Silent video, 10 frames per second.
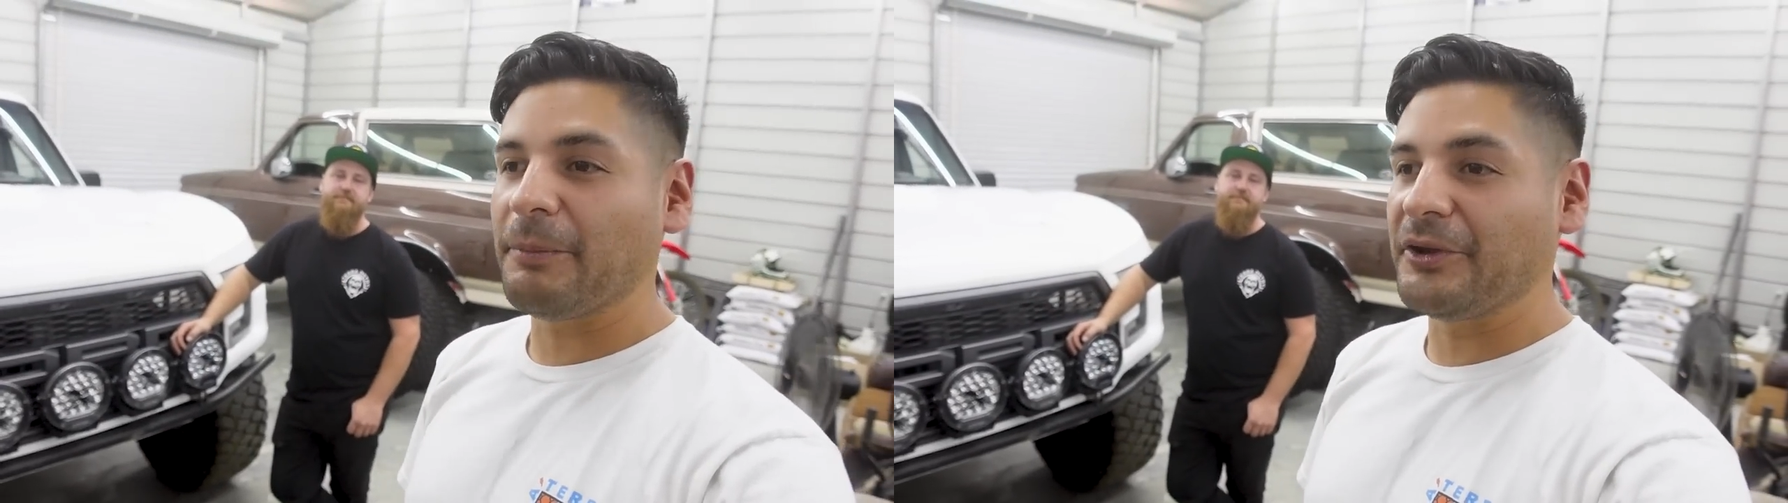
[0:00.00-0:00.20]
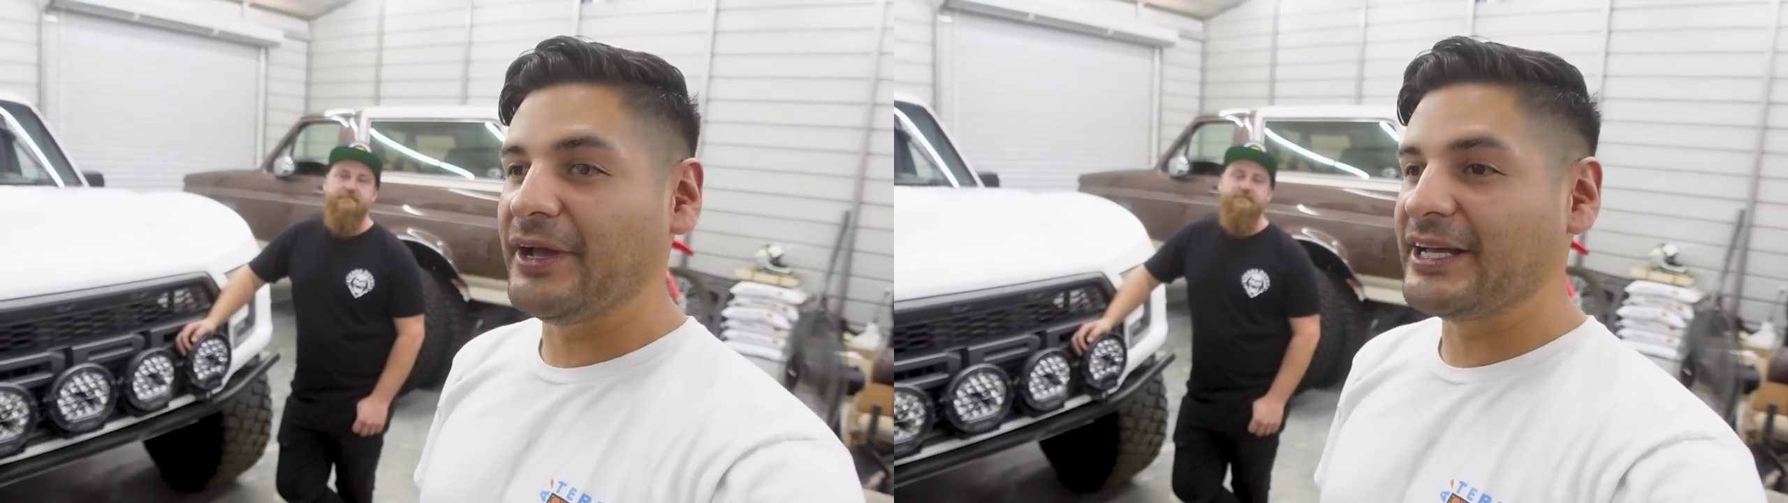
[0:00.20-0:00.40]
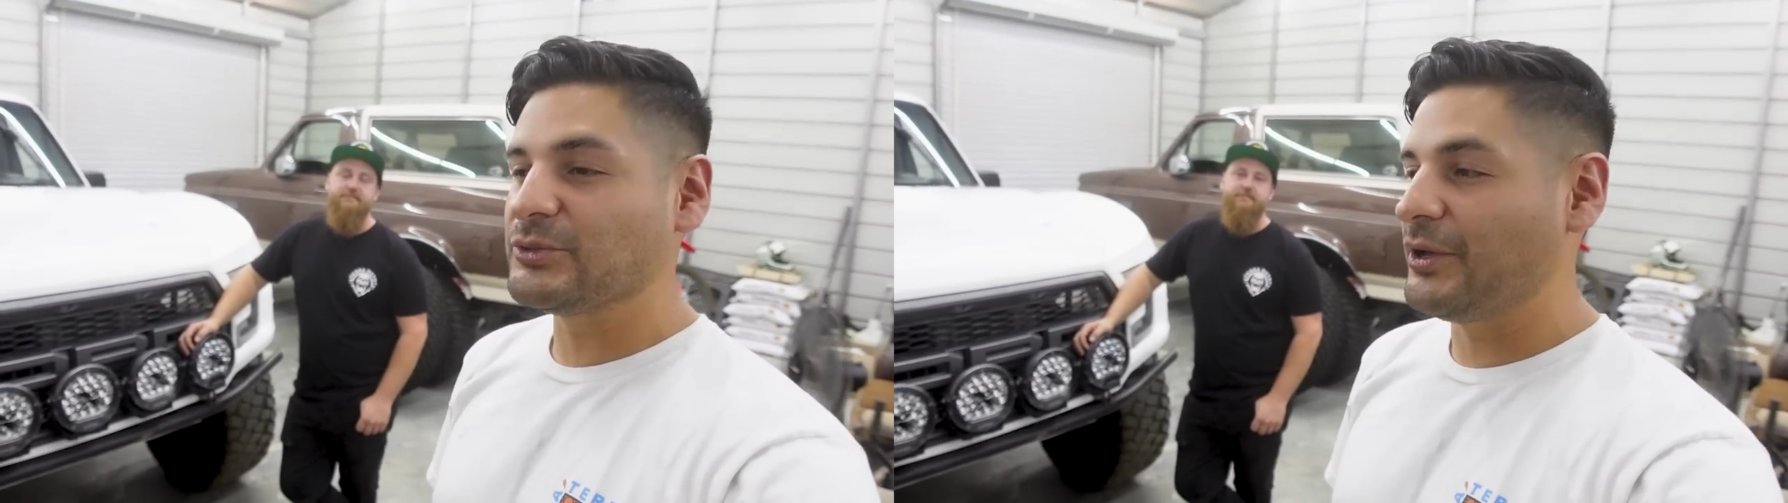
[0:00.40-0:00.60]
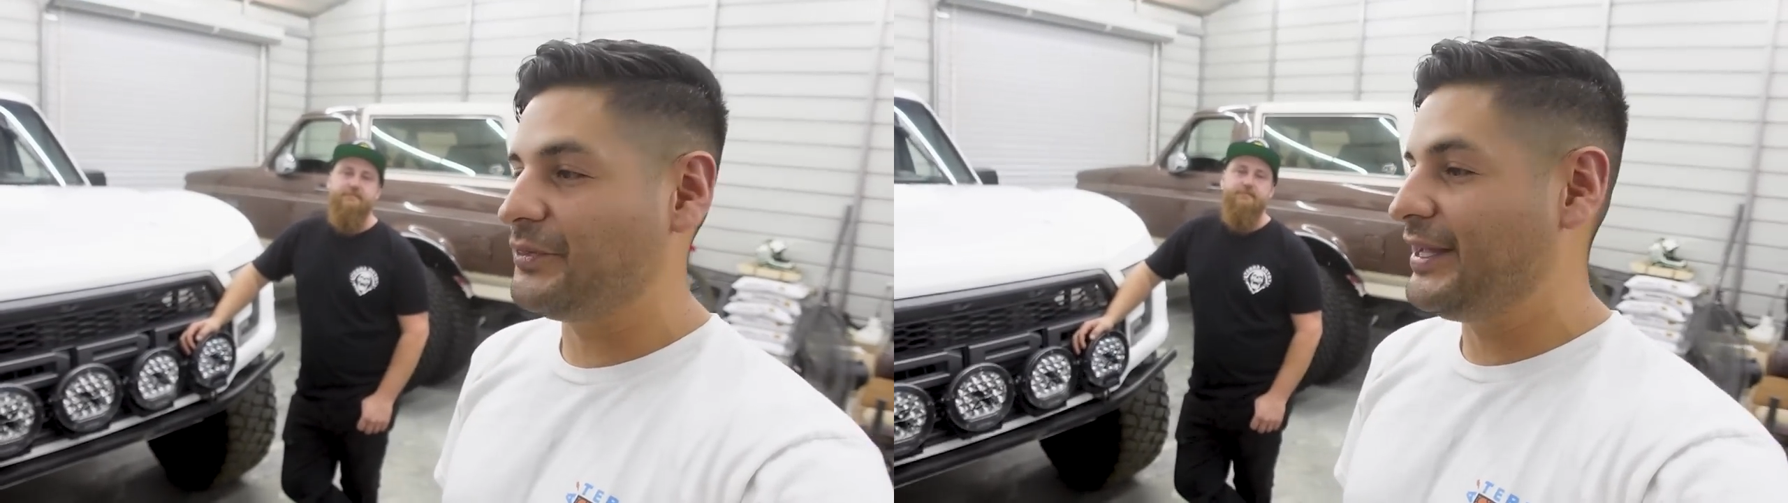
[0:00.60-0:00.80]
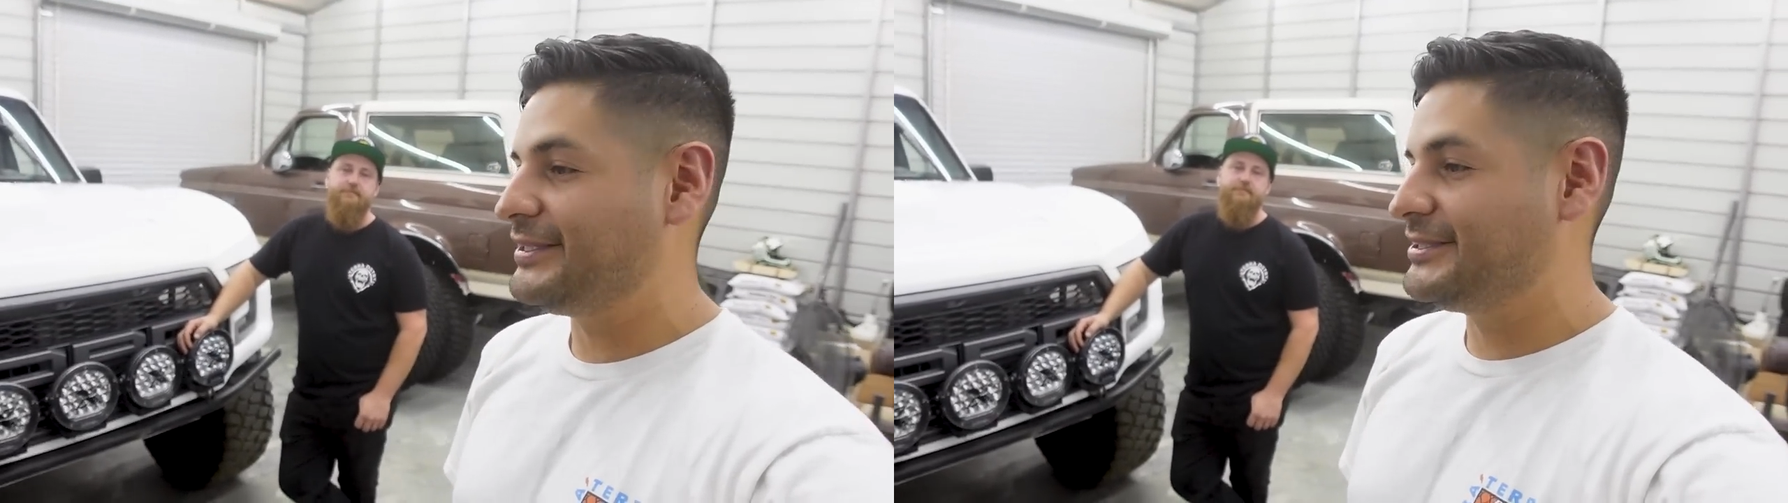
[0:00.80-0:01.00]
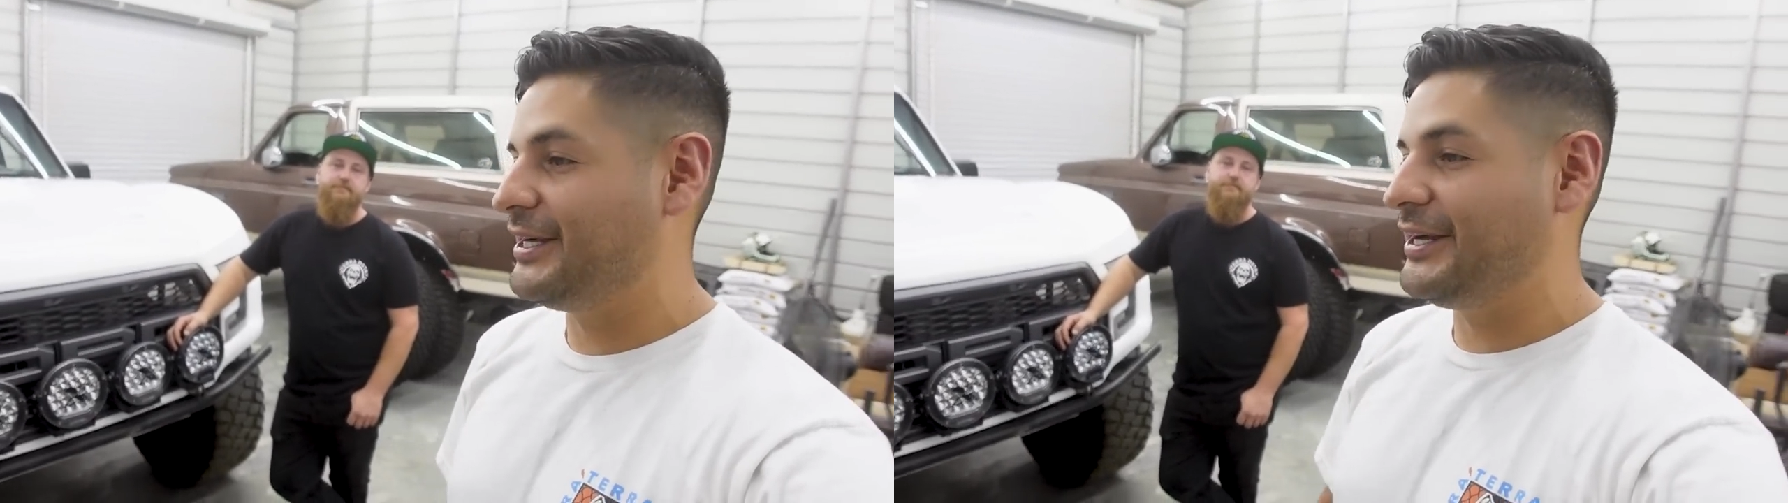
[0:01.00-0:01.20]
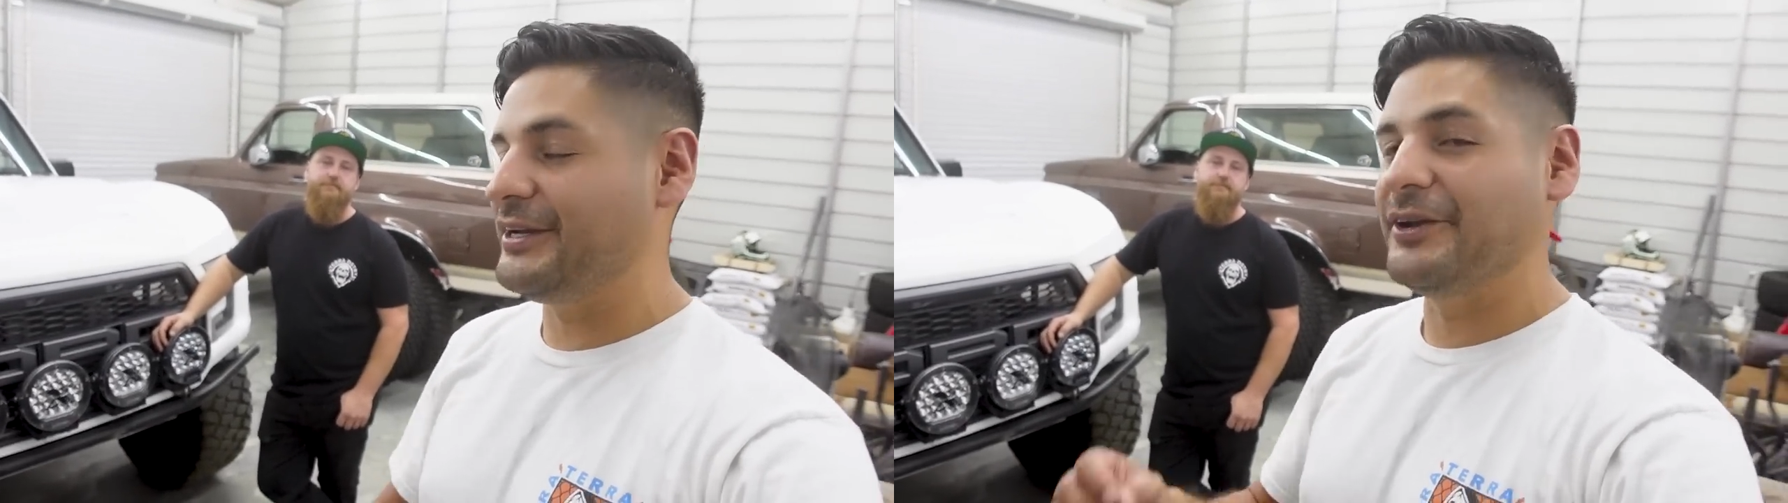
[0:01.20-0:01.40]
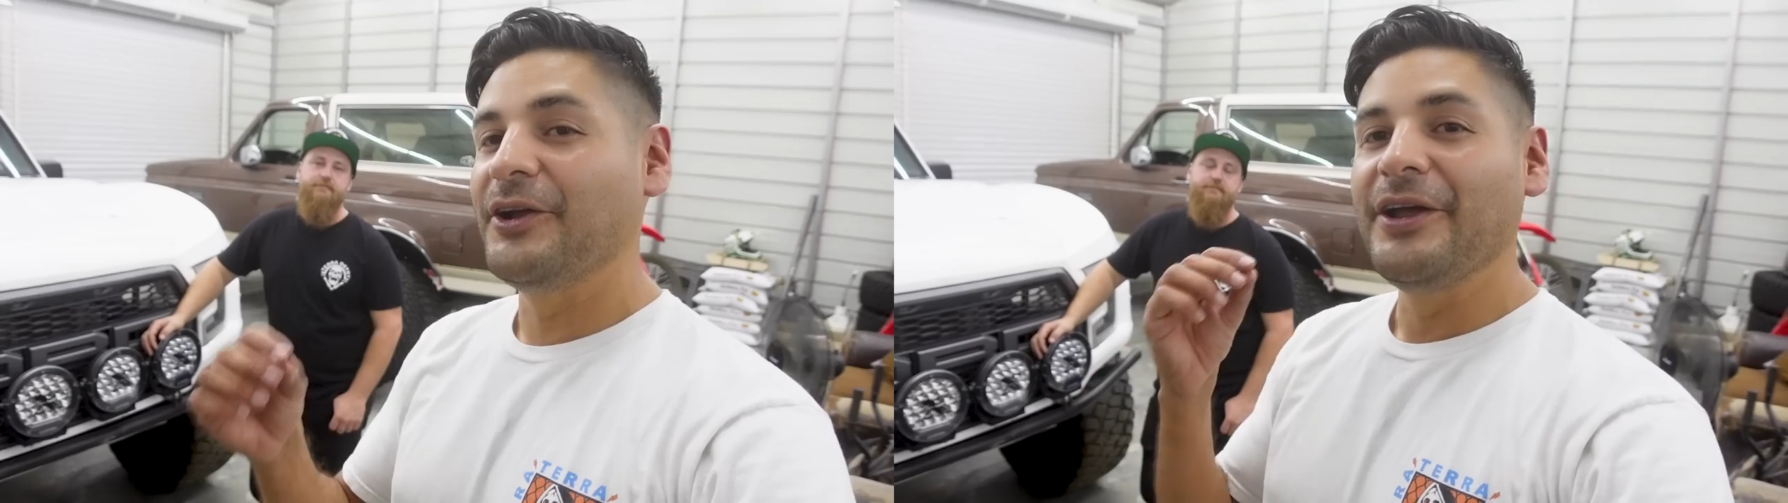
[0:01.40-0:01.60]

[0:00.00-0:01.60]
or you guys want things done